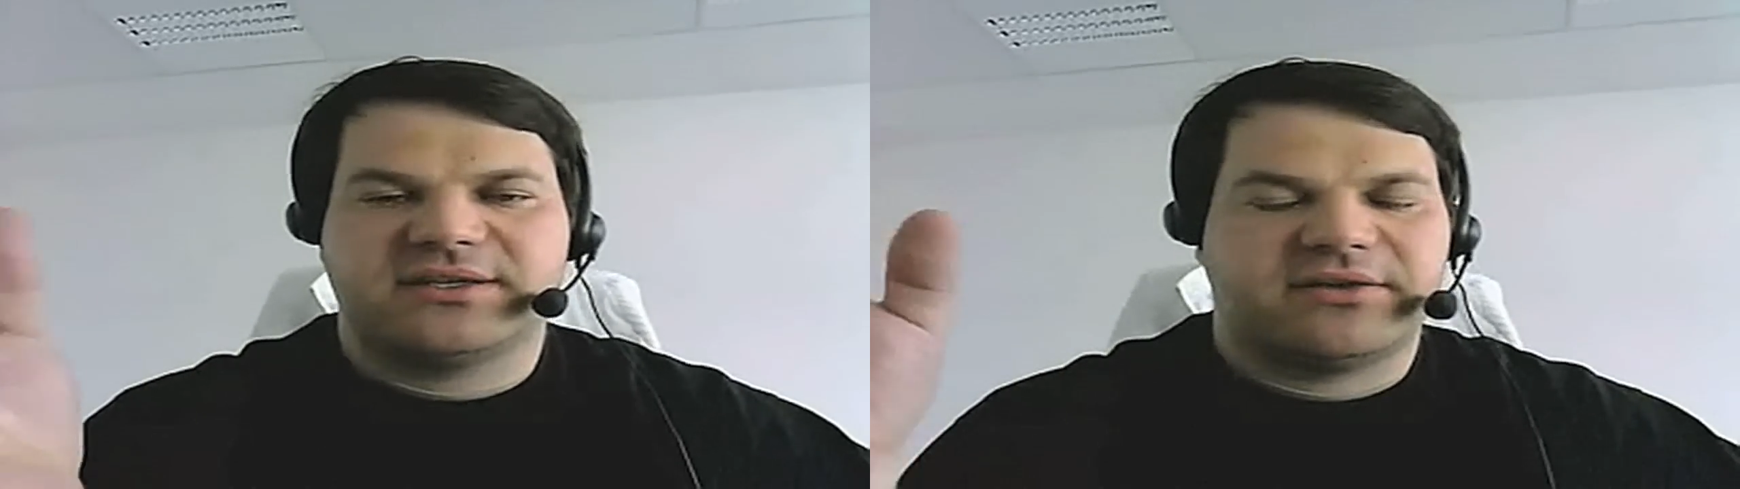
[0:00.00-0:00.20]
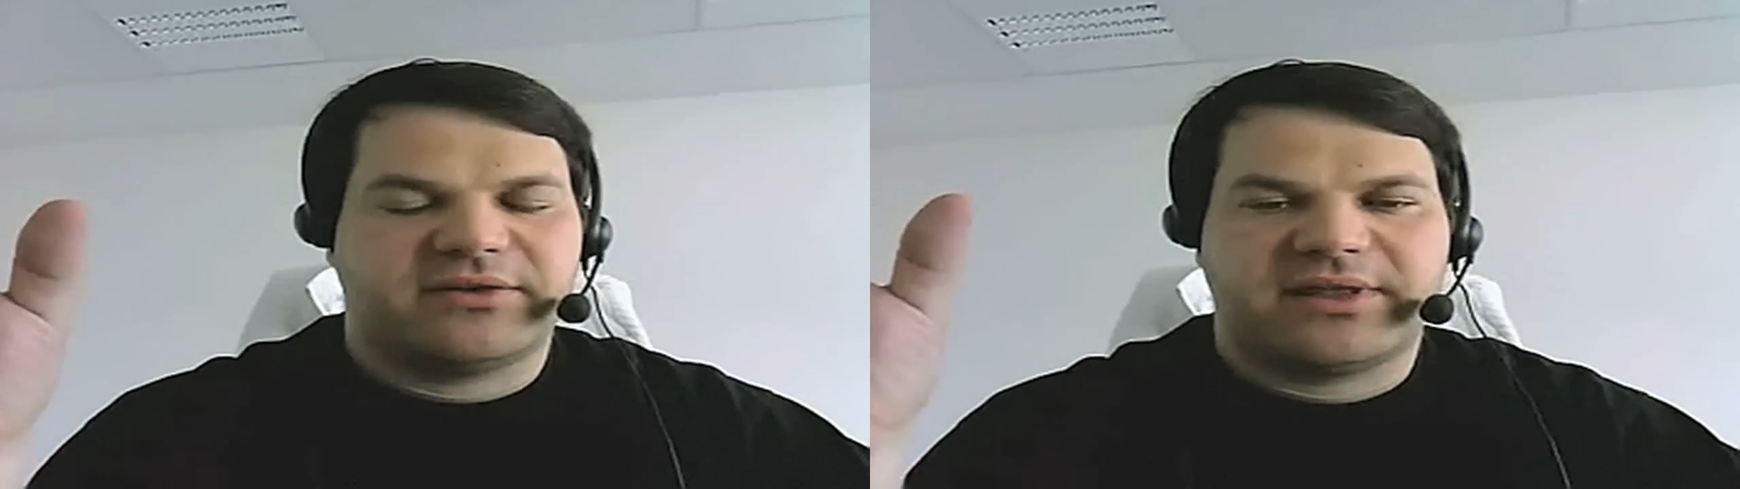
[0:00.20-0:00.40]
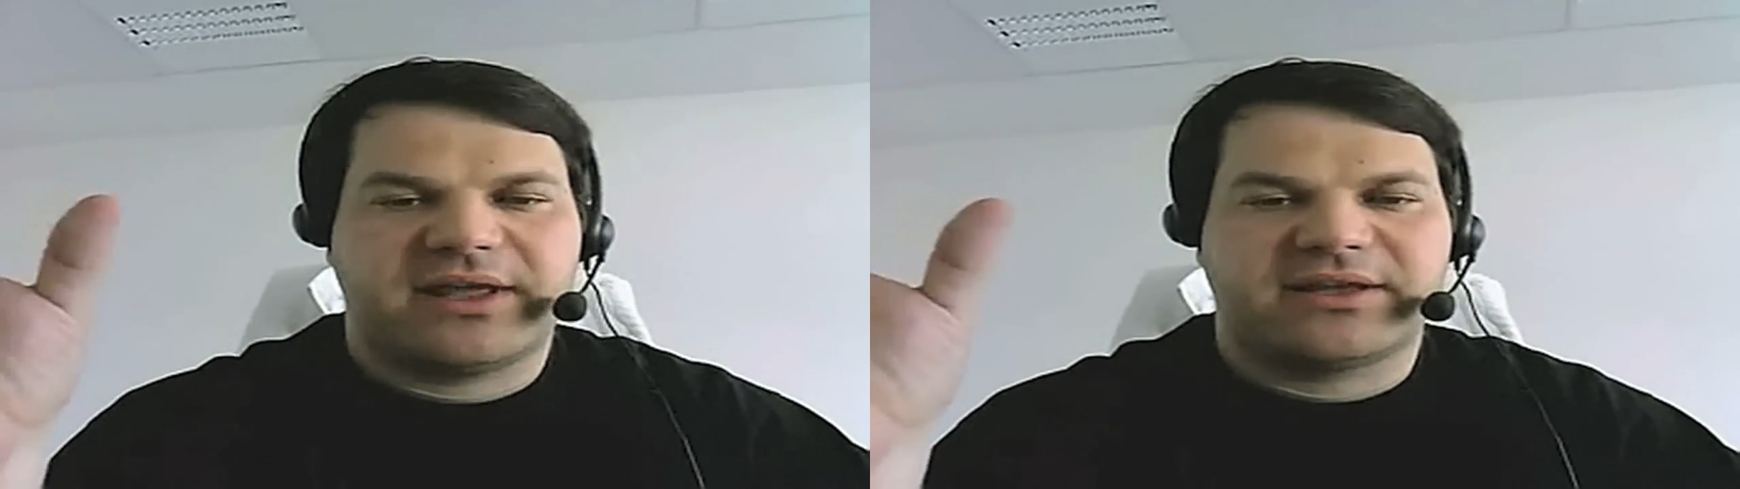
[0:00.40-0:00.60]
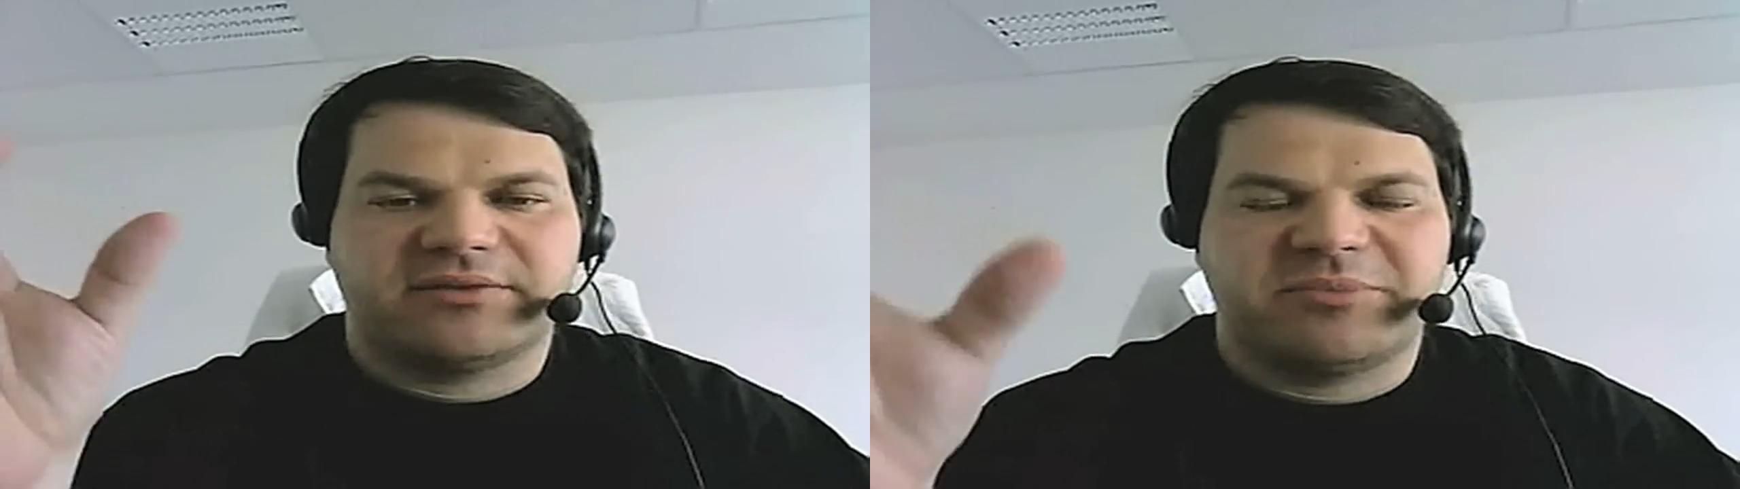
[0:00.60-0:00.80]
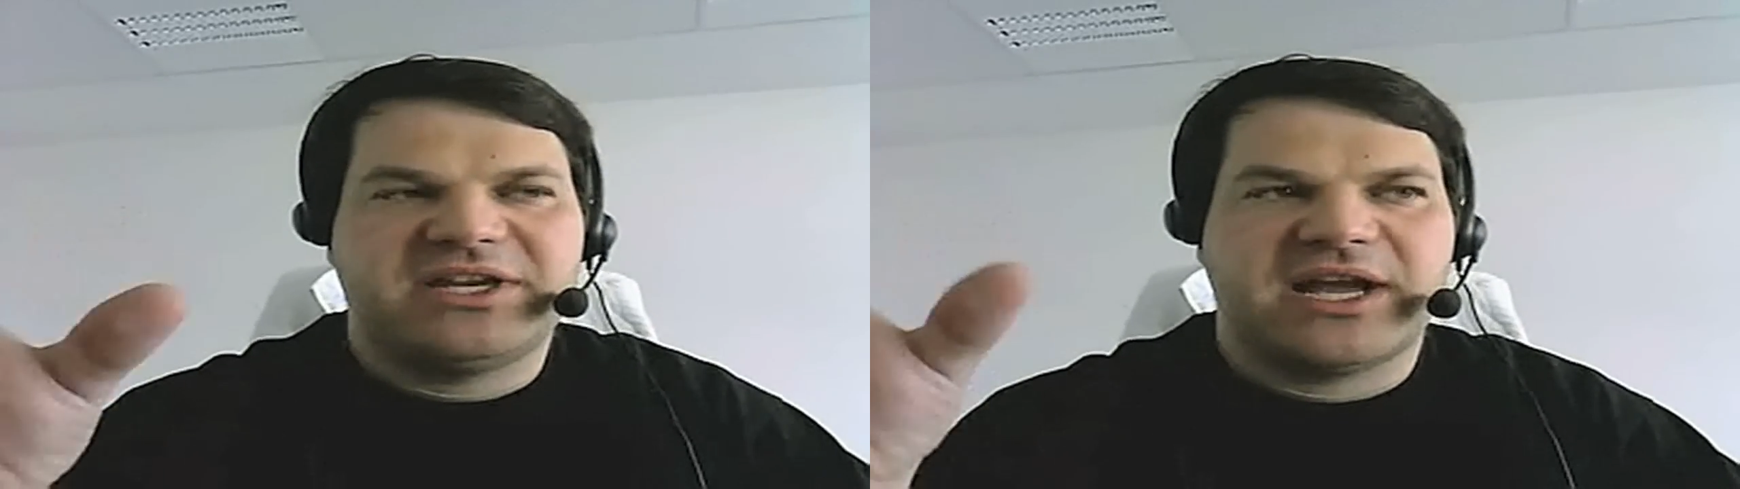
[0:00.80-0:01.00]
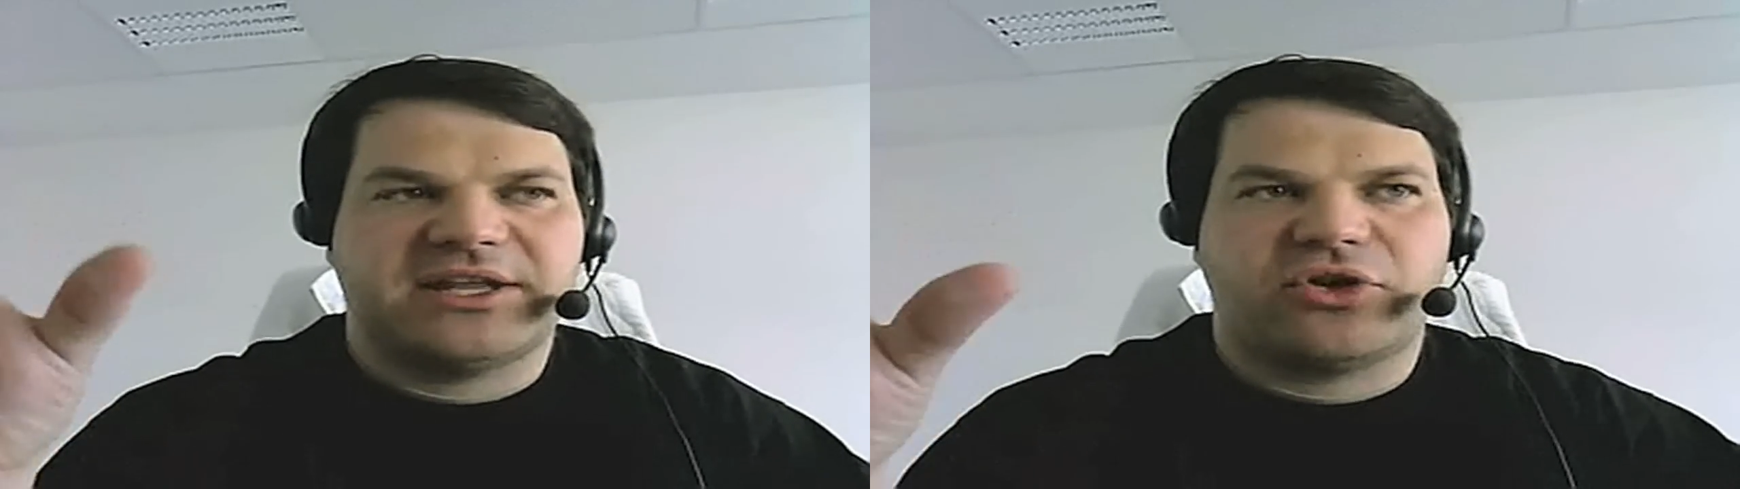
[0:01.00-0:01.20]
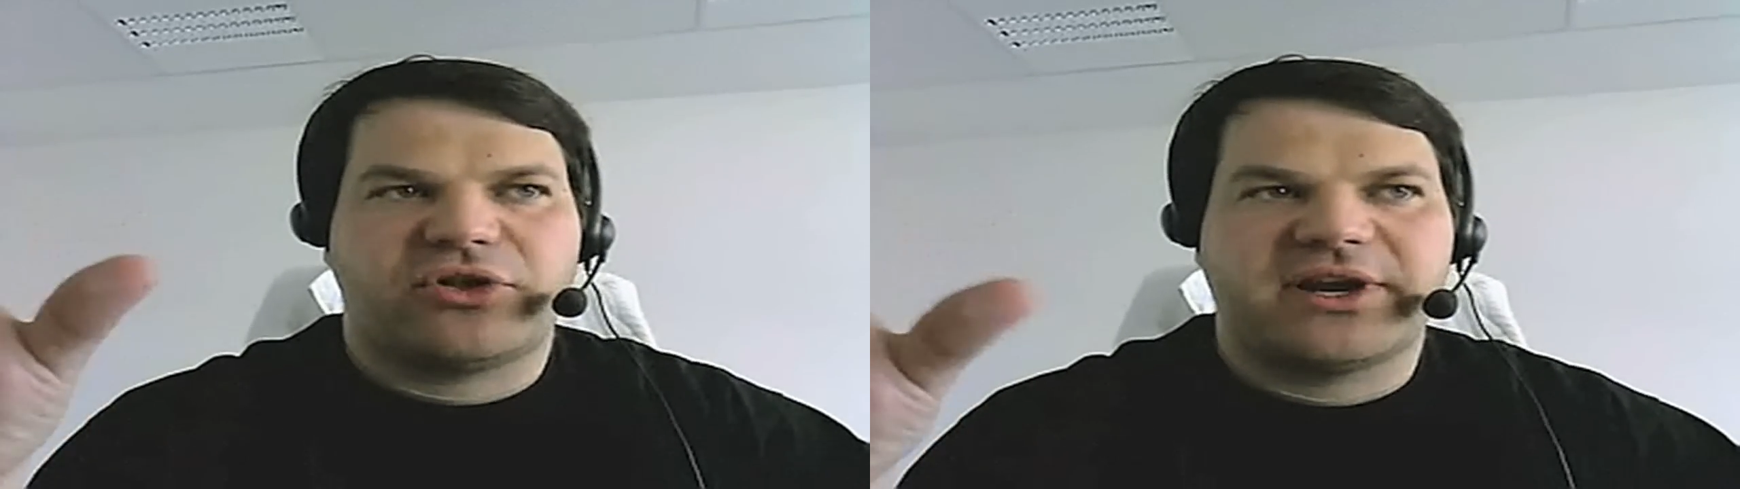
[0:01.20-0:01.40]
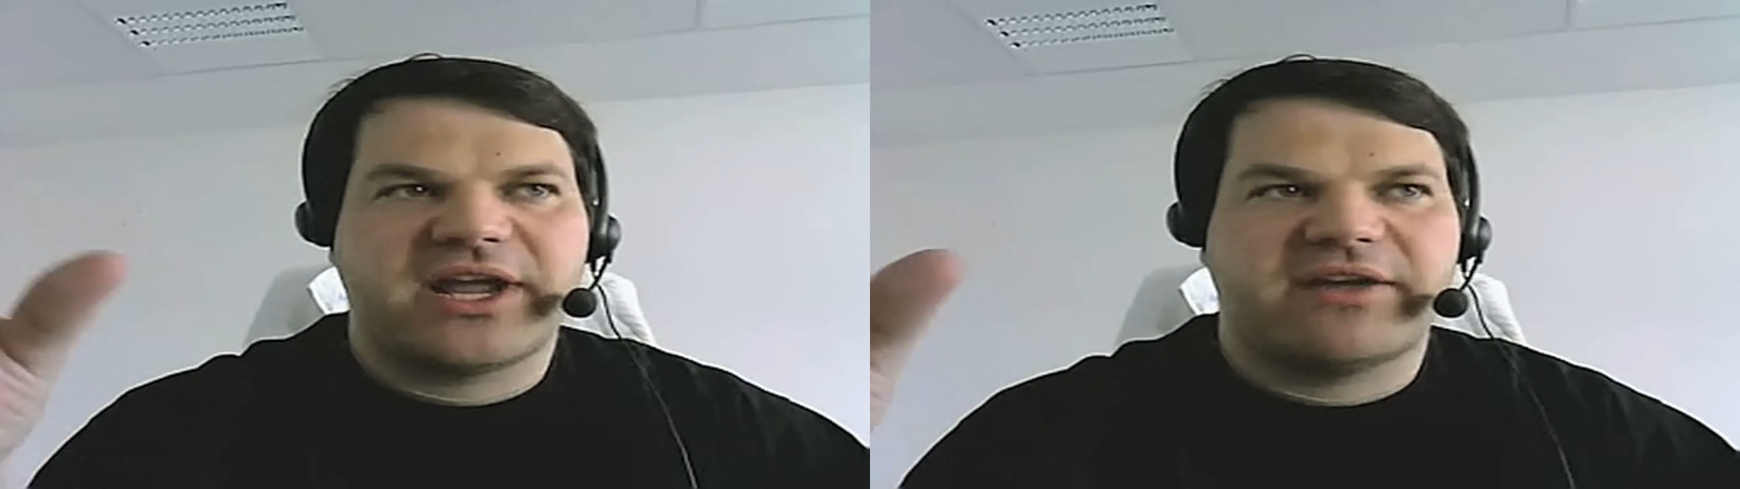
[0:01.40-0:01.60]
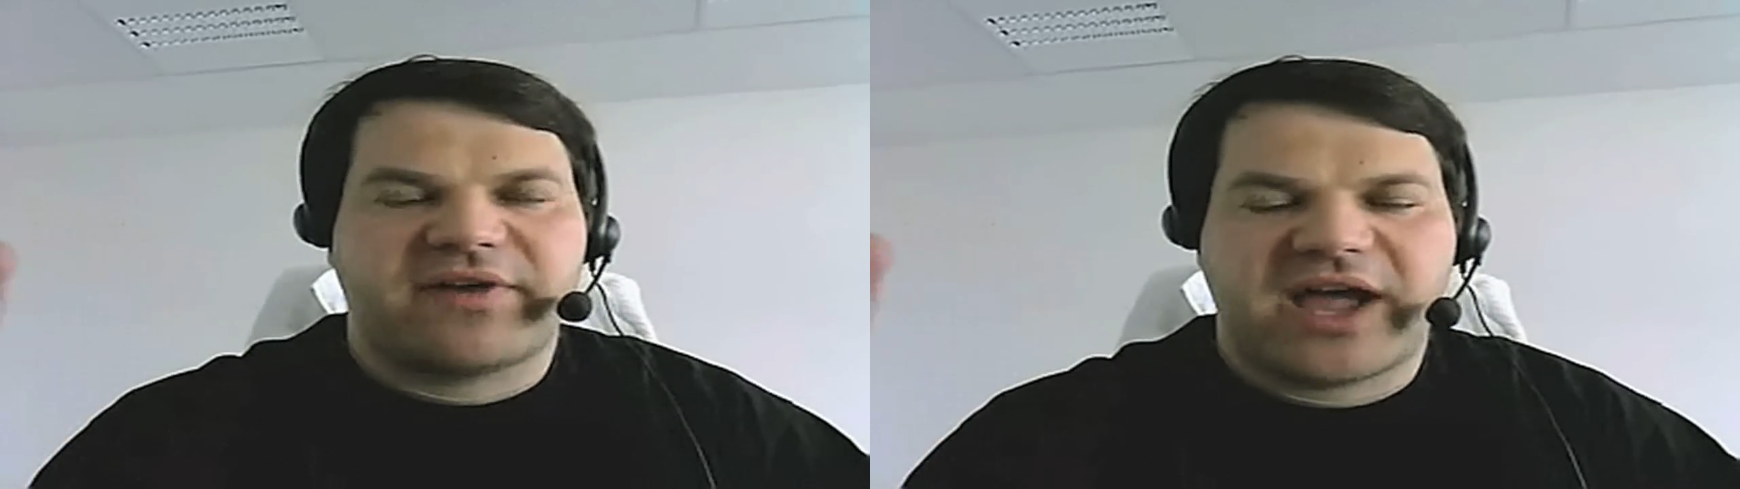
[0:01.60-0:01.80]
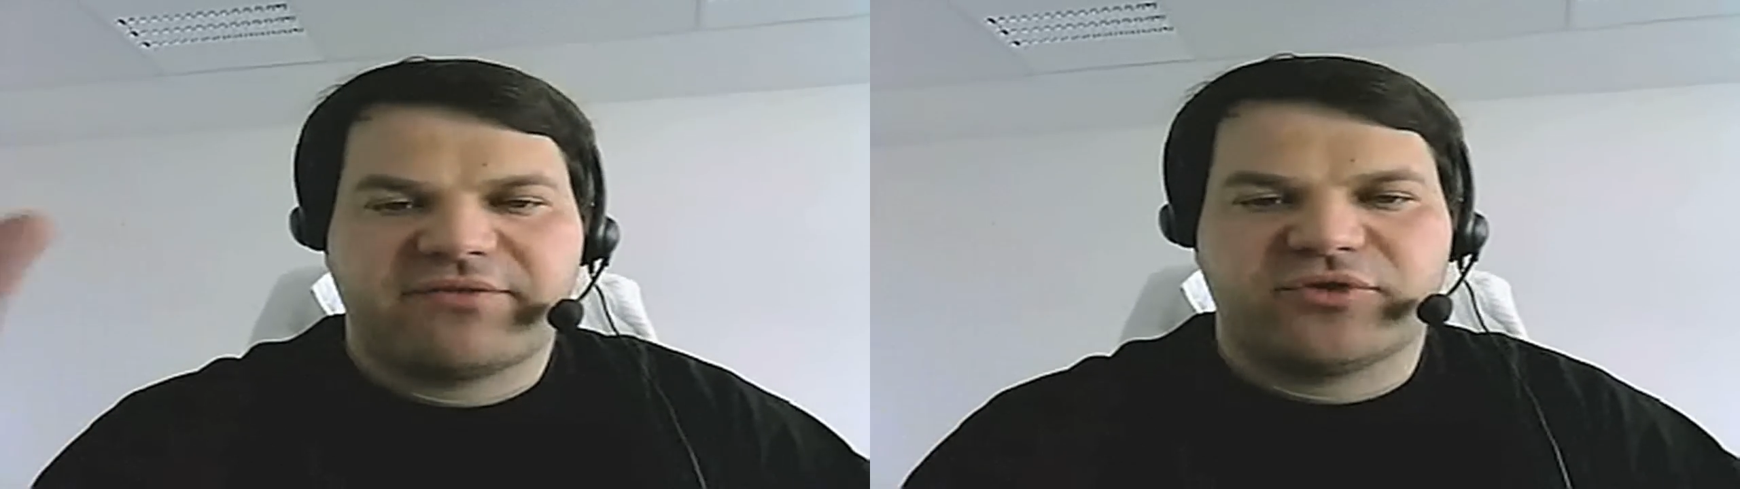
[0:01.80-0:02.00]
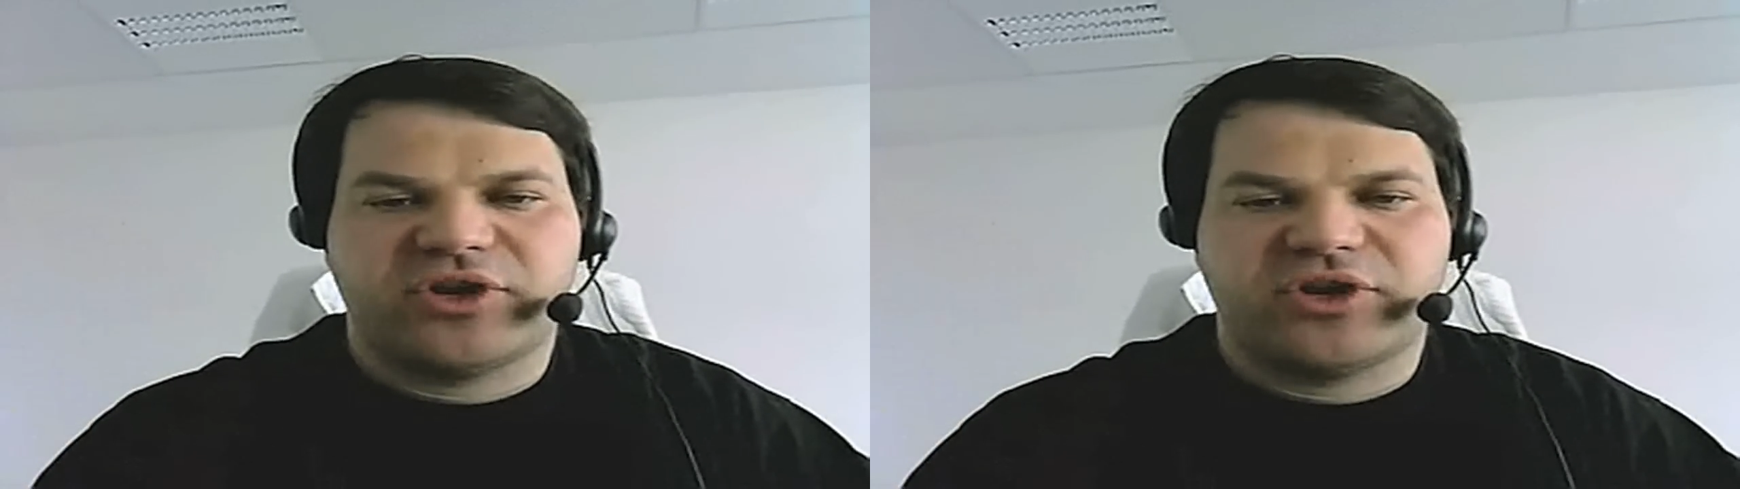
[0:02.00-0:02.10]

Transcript: like the media that already have iPhone